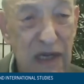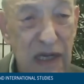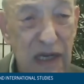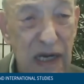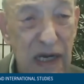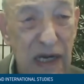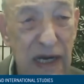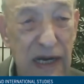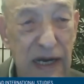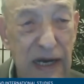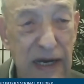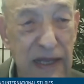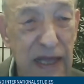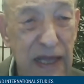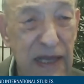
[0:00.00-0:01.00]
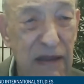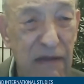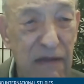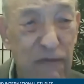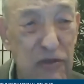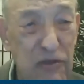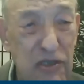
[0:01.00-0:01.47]
that in
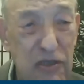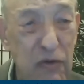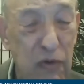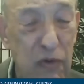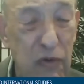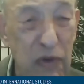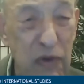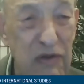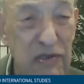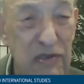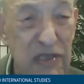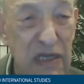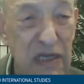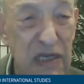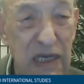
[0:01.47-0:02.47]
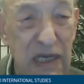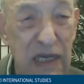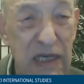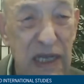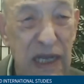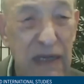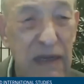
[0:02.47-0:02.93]
the first 2 or 3 years, they
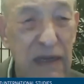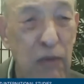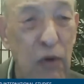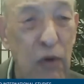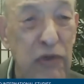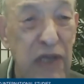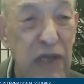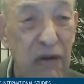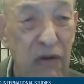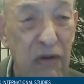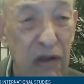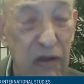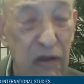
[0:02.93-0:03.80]
mowed down all the